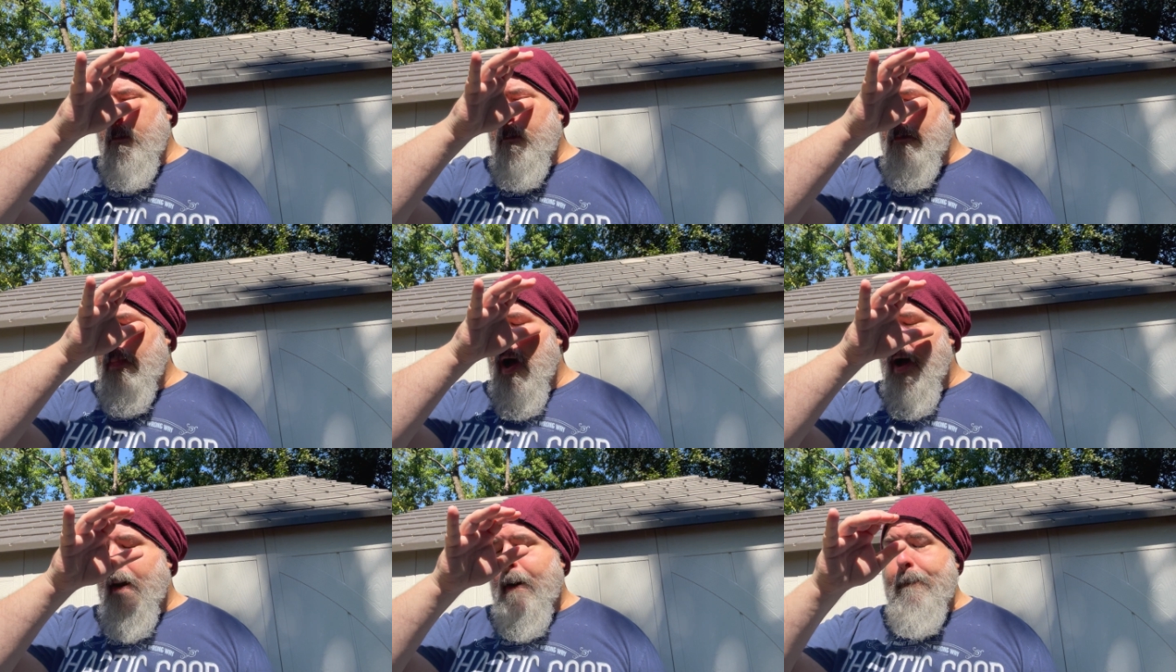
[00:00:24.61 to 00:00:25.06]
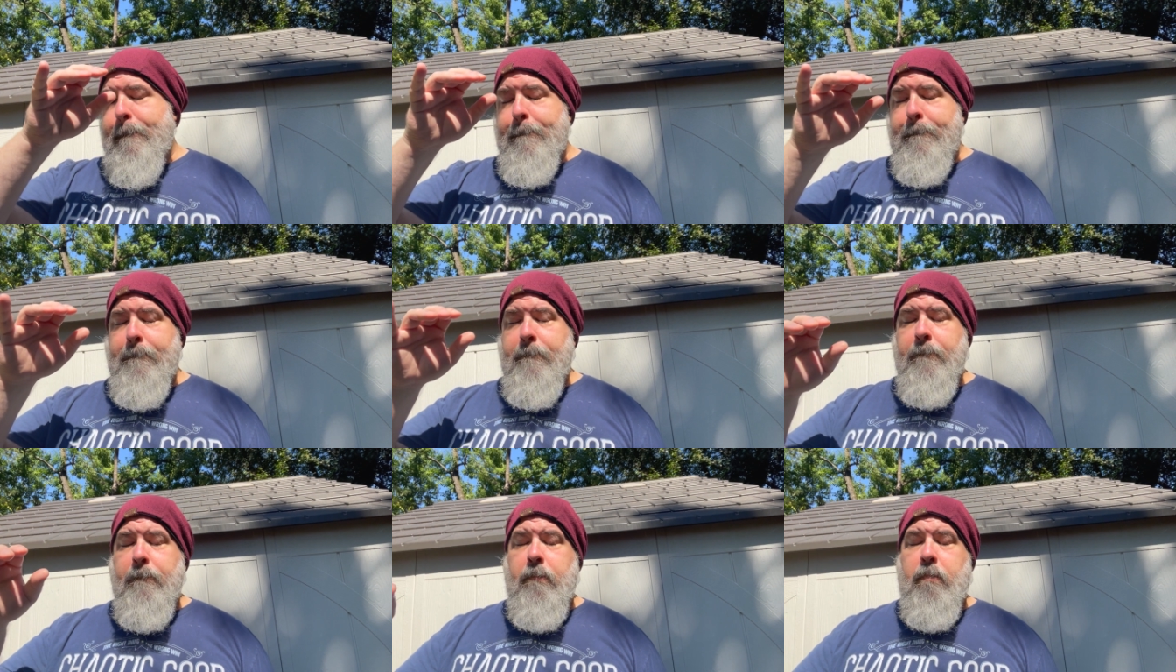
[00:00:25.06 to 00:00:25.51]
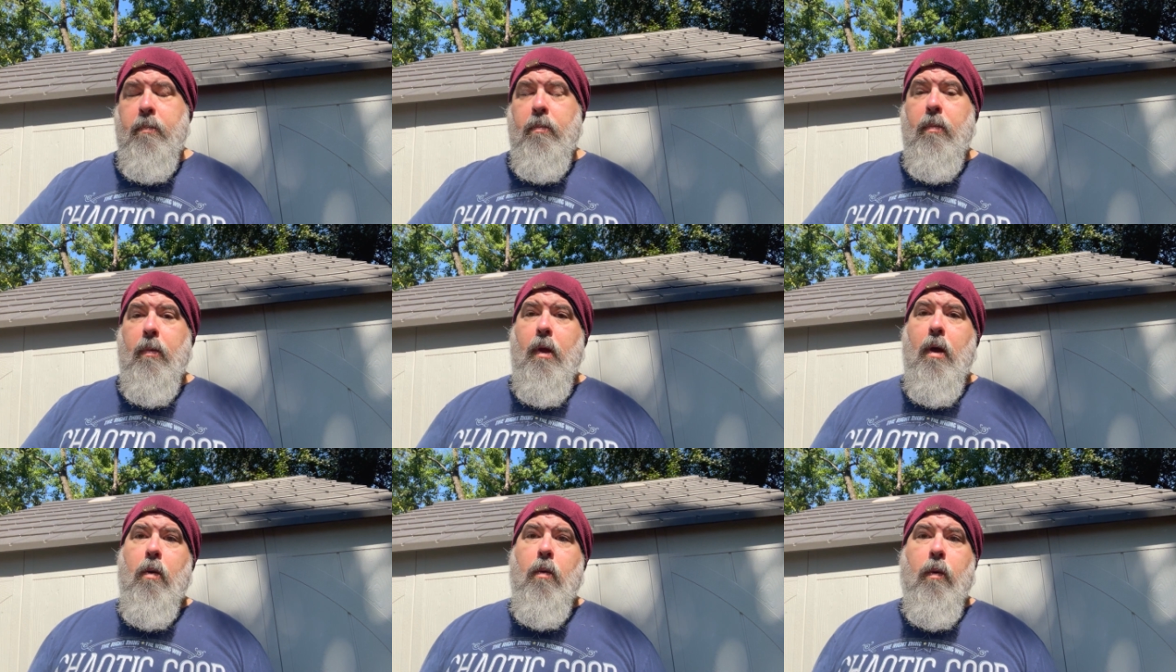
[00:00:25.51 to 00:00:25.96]
but
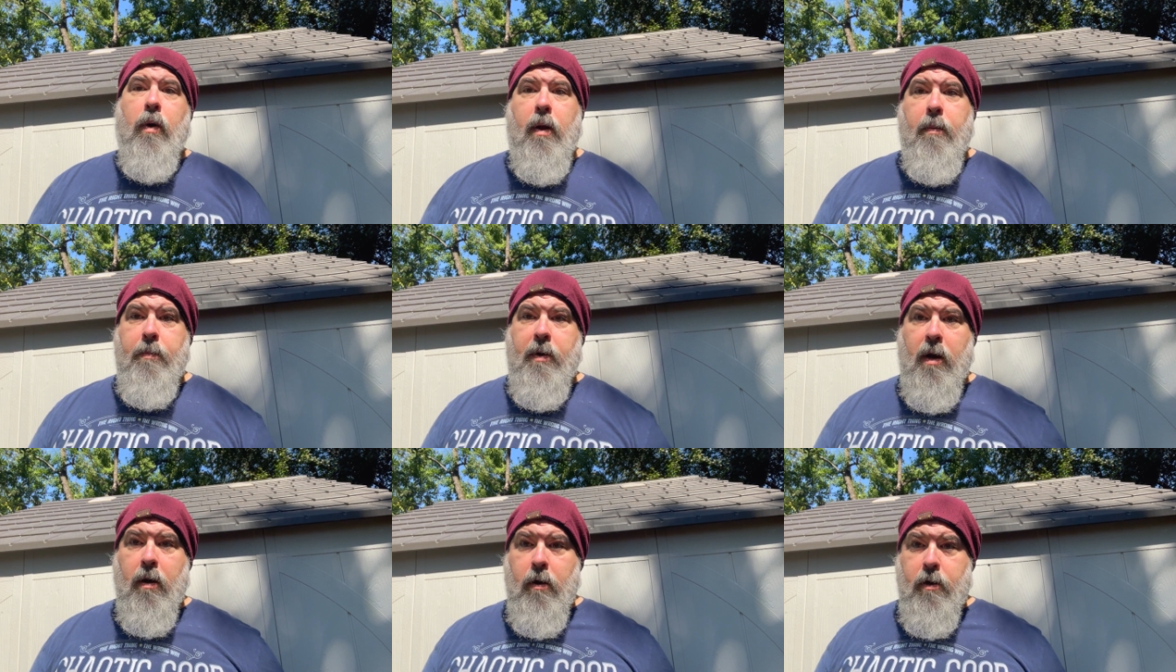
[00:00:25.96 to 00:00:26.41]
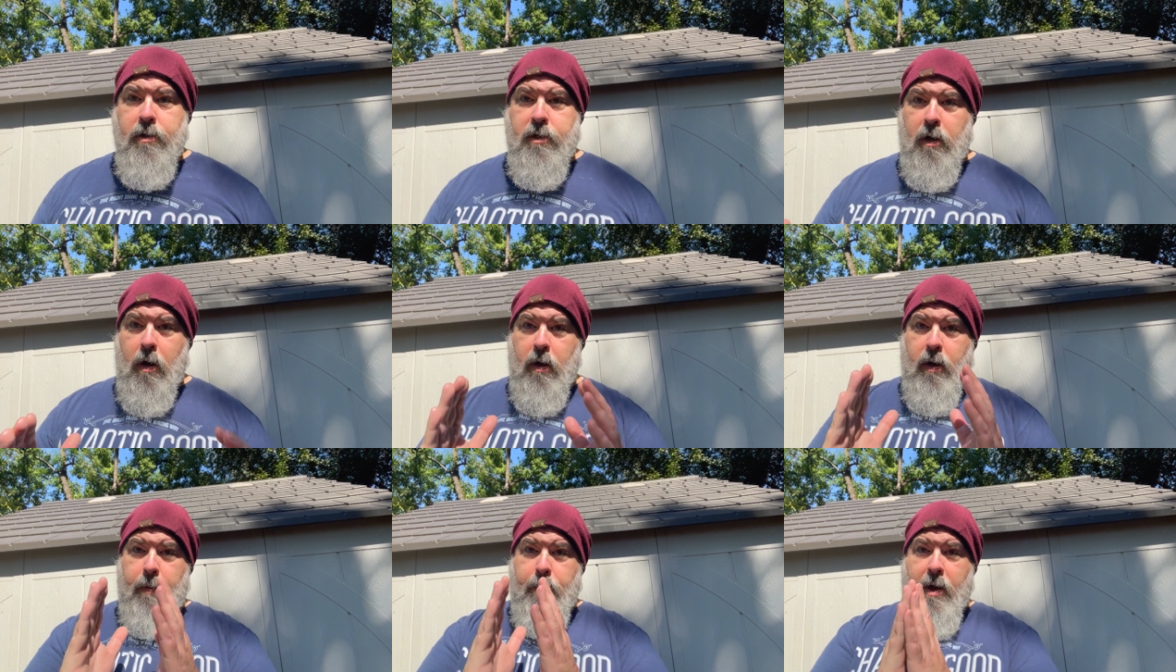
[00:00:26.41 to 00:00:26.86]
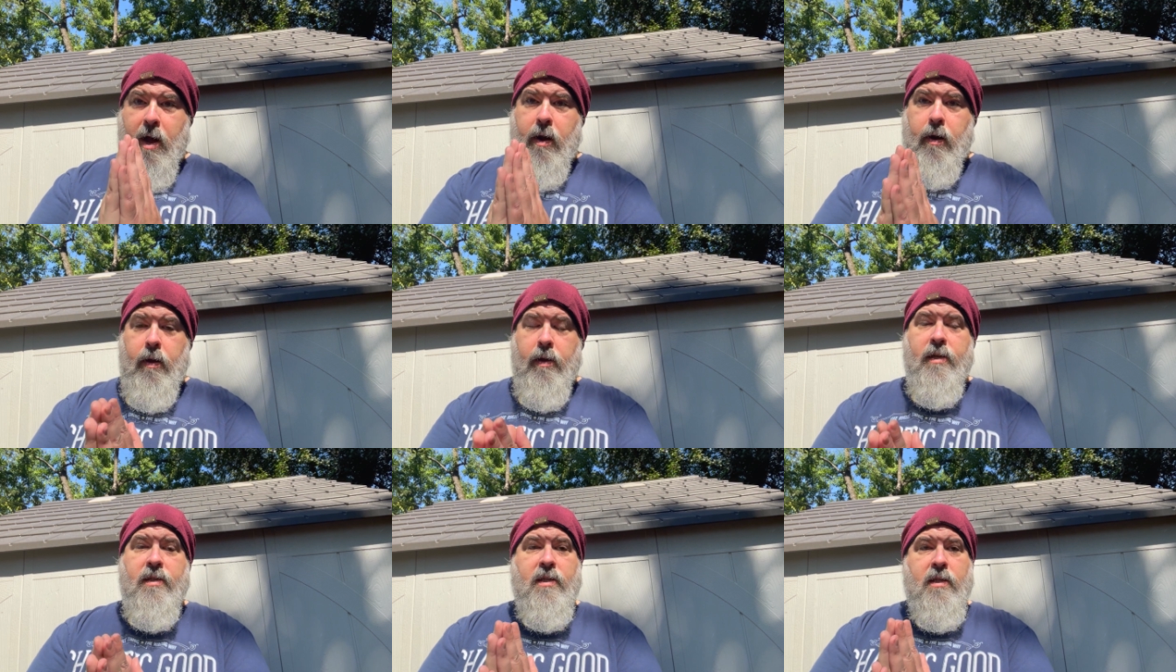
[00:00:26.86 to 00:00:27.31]
what I'm here to talk about
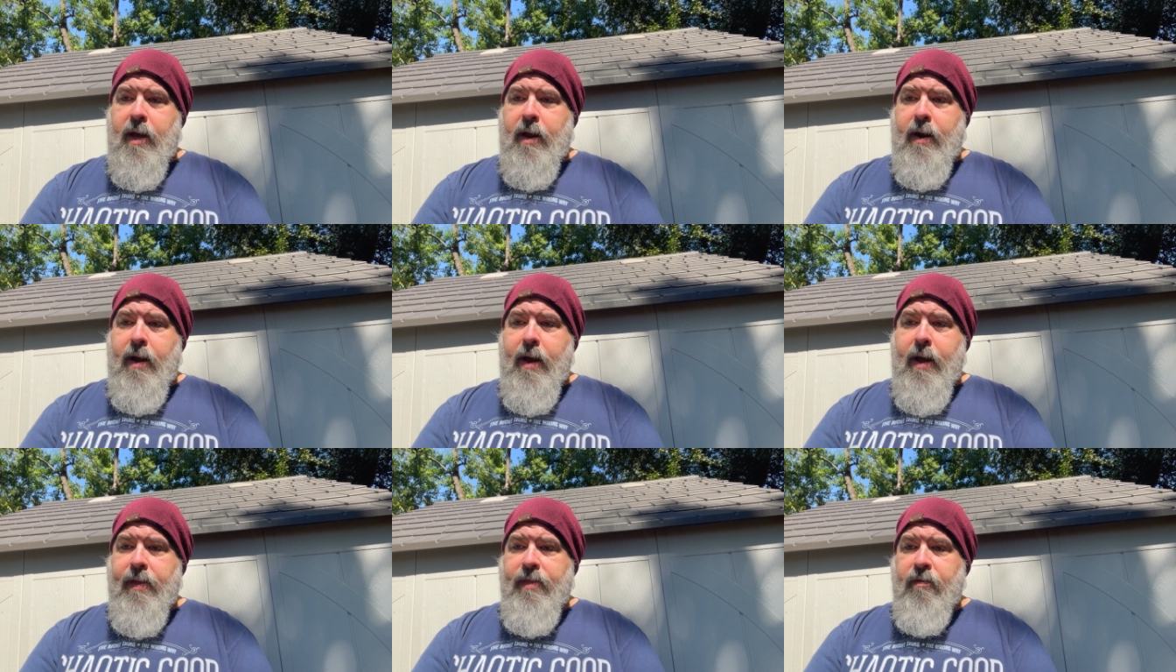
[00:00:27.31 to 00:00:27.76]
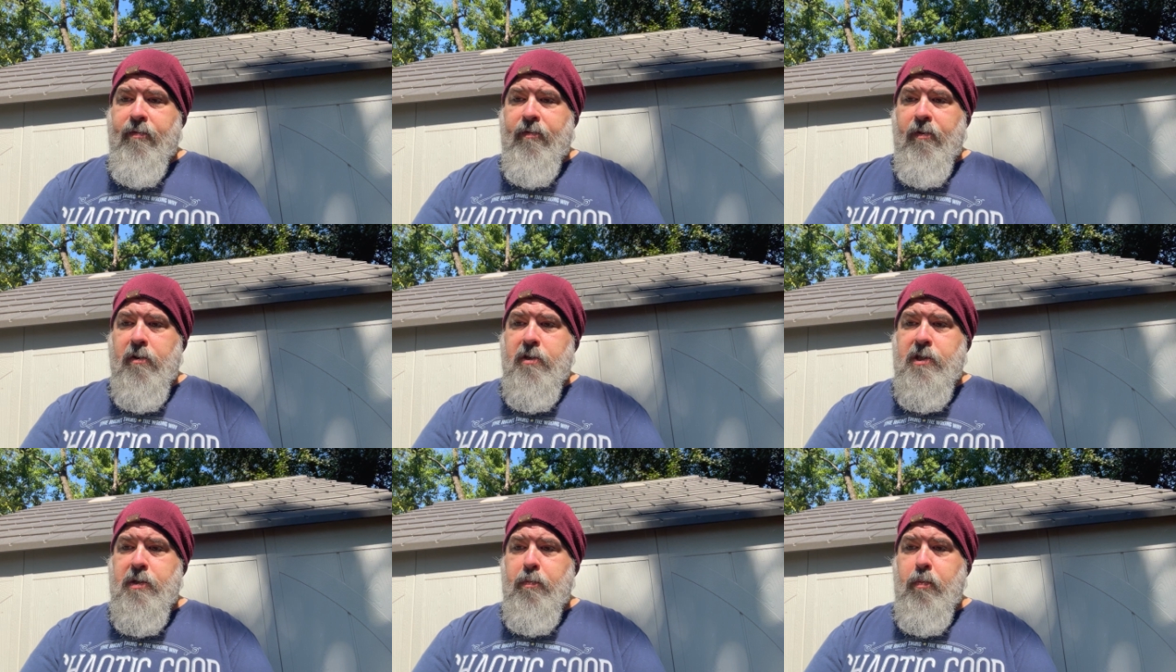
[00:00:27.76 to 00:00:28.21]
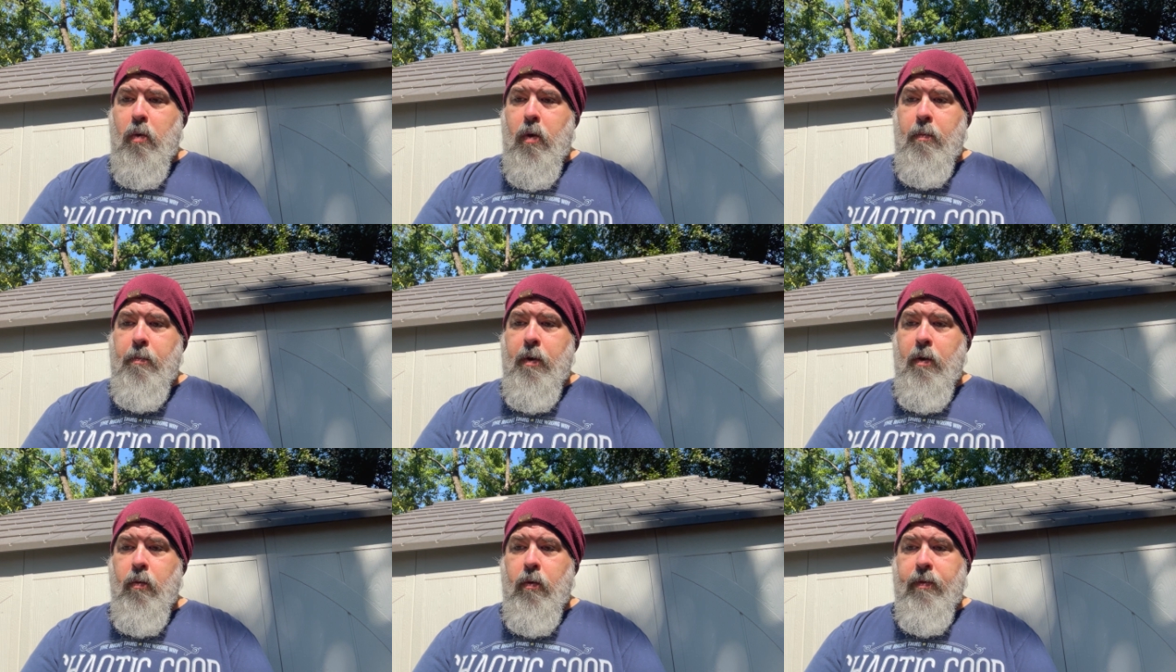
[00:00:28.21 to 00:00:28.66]
is that I had the first
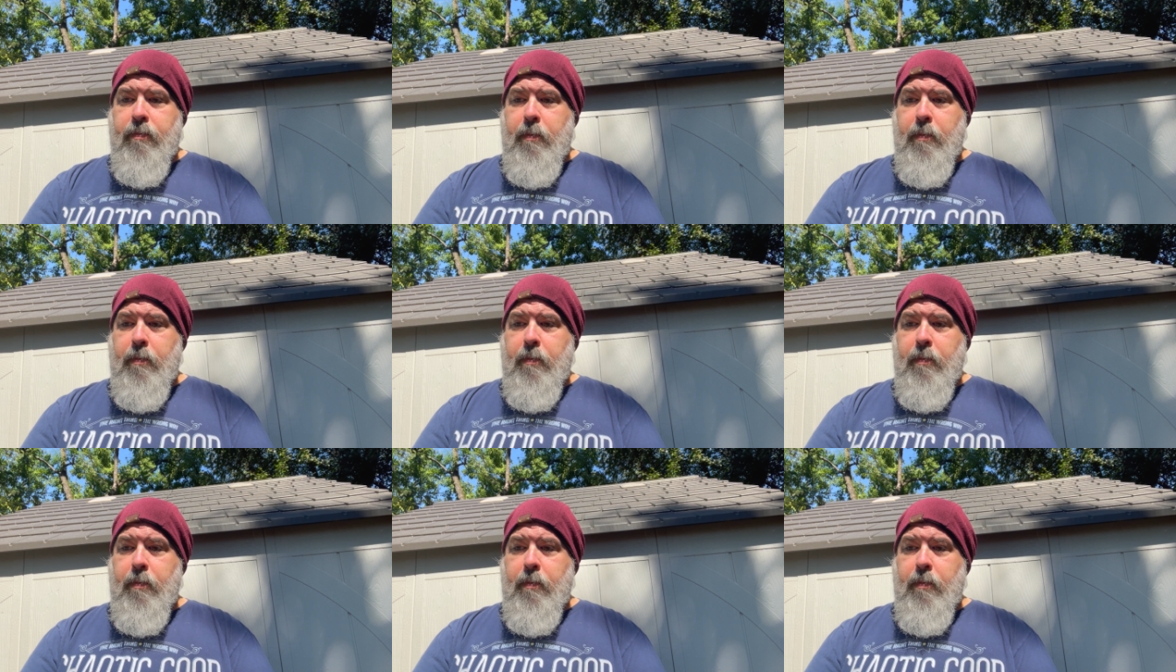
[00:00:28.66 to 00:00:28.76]
appointment with